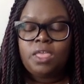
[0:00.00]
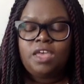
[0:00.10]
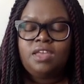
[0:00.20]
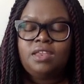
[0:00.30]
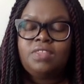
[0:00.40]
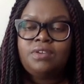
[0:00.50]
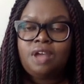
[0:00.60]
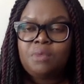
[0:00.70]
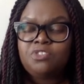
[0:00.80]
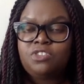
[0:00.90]
Another
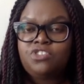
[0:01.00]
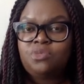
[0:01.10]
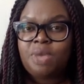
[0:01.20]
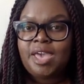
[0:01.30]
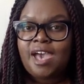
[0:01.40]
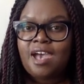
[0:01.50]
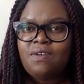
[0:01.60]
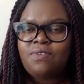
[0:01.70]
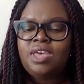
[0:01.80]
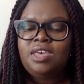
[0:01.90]
option that you might
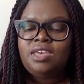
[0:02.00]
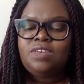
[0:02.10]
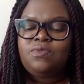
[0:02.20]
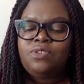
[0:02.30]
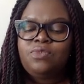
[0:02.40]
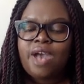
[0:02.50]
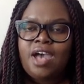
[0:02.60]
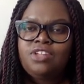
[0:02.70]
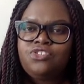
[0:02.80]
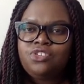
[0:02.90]
have, if you've
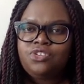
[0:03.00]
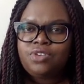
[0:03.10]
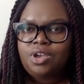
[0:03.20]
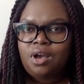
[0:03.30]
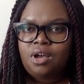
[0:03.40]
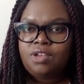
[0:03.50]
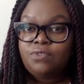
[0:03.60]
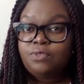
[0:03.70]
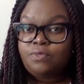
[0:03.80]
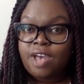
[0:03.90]
had your green card
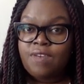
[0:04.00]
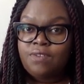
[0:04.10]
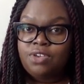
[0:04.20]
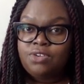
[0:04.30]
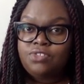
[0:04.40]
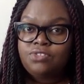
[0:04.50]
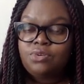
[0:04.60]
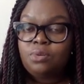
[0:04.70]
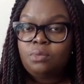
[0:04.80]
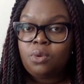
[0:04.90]
for 5 years
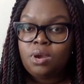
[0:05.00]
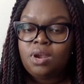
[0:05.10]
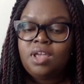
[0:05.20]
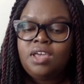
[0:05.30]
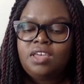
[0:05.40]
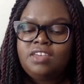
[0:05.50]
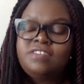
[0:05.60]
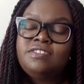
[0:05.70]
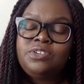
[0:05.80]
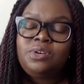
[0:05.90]
or more,
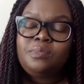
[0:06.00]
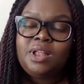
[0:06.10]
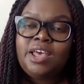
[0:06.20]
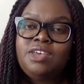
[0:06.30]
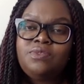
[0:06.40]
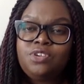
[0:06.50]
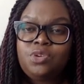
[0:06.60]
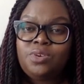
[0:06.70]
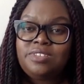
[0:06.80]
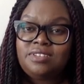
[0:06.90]
consider applying for
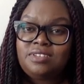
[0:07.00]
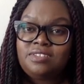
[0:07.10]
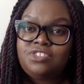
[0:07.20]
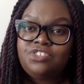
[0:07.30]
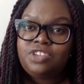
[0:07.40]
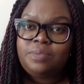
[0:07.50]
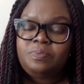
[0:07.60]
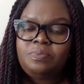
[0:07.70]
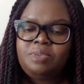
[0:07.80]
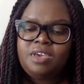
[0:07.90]
U.S. citizenship,
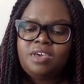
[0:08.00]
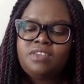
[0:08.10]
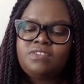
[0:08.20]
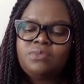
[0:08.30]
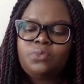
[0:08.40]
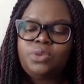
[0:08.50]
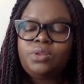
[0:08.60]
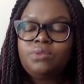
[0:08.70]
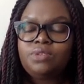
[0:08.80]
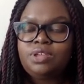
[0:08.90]
because we
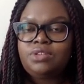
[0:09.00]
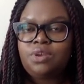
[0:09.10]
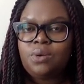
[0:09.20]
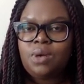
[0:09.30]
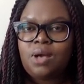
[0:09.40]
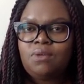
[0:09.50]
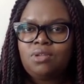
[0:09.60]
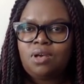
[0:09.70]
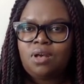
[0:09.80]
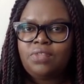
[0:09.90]
don't really know how
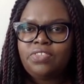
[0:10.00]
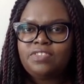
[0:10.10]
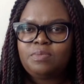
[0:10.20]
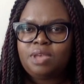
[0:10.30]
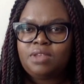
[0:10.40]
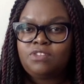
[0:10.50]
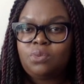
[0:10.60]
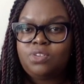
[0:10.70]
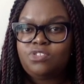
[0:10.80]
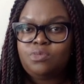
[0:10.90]
long this ban is
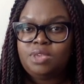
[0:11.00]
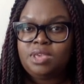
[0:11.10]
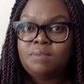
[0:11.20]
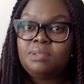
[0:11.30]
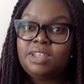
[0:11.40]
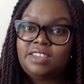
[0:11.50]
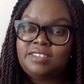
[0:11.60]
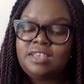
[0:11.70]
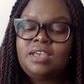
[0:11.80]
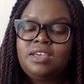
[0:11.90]
going to be in
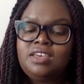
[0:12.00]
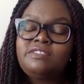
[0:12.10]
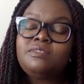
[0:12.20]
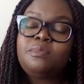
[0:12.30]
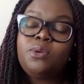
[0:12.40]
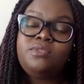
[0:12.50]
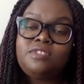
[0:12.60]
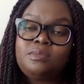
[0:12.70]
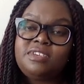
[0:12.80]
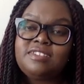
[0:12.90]
place. It's supposed
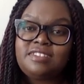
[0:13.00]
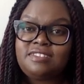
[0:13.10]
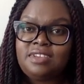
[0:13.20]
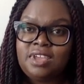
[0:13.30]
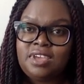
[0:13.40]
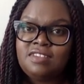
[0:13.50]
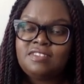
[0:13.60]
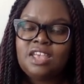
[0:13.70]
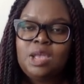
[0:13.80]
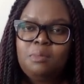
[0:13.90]
to be 60
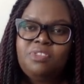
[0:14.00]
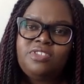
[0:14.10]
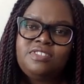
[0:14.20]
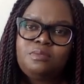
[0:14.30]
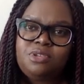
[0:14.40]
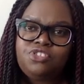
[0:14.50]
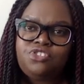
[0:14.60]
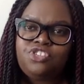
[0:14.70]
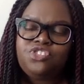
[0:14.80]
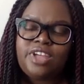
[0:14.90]
days, but this
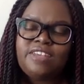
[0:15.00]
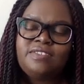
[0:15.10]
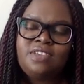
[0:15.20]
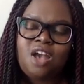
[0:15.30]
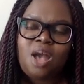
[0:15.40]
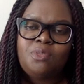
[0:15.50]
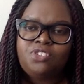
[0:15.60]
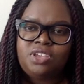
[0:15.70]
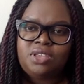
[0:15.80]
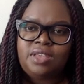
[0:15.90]
administration has the
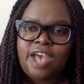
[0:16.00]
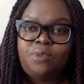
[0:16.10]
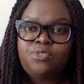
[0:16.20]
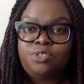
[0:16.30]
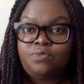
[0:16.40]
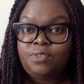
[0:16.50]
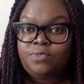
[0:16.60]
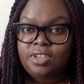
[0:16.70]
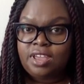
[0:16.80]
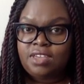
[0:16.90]
option after
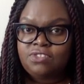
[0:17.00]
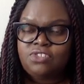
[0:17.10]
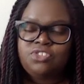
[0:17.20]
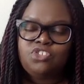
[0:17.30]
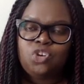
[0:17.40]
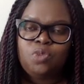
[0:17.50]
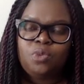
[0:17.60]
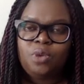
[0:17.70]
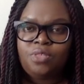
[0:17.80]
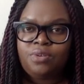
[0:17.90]
50 days to determine
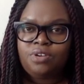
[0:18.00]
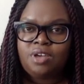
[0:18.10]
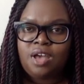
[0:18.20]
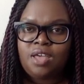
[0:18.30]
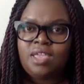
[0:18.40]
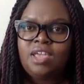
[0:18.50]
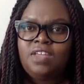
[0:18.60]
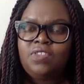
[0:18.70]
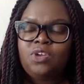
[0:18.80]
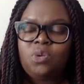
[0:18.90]
whether or not
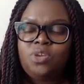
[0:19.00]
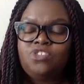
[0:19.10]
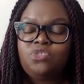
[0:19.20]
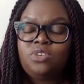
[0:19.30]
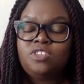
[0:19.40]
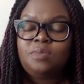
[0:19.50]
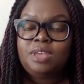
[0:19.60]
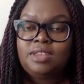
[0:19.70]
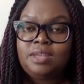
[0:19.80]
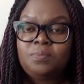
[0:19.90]
they're going to
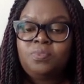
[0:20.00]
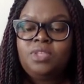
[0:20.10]
expand it.